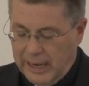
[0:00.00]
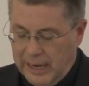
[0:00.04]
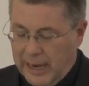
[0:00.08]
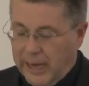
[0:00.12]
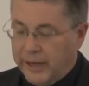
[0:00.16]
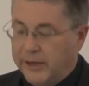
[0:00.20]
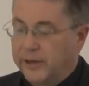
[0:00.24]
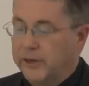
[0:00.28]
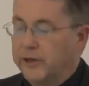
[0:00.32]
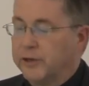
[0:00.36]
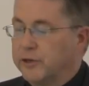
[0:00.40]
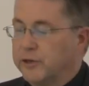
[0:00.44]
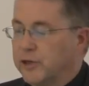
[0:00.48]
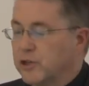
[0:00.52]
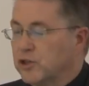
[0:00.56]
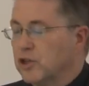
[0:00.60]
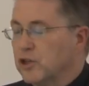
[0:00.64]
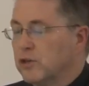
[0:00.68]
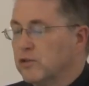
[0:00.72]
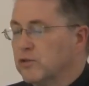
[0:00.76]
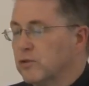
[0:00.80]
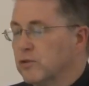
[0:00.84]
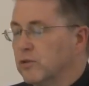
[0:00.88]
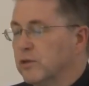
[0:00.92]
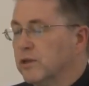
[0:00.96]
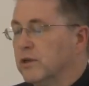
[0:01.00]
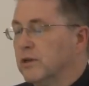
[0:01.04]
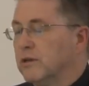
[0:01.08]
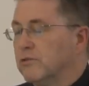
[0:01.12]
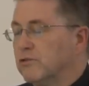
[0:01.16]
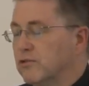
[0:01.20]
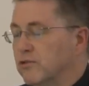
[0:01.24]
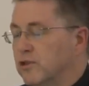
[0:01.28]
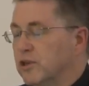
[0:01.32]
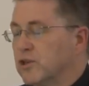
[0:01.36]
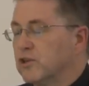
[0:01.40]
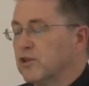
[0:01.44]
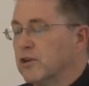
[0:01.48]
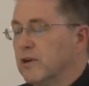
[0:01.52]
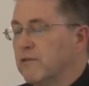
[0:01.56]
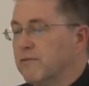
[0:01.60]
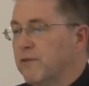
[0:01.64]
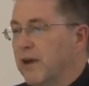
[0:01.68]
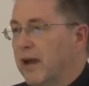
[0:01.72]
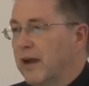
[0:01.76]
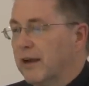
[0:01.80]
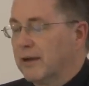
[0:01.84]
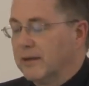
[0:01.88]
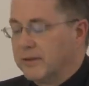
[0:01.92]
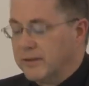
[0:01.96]
And in addition to the traditional
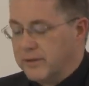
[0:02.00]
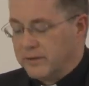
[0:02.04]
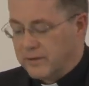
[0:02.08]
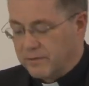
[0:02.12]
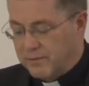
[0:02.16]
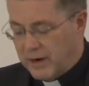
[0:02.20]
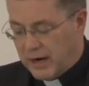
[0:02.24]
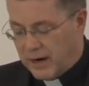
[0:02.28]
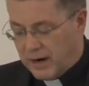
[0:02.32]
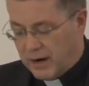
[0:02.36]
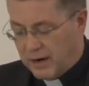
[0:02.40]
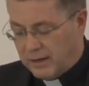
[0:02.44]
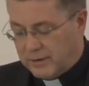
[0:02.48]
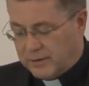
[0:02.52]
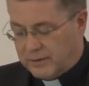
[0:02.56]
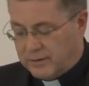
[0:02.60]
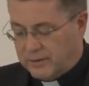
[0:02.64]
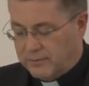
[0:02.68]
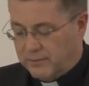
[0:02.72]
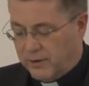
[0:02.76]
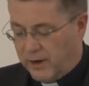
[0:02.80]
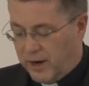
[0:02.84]
faculties of arts,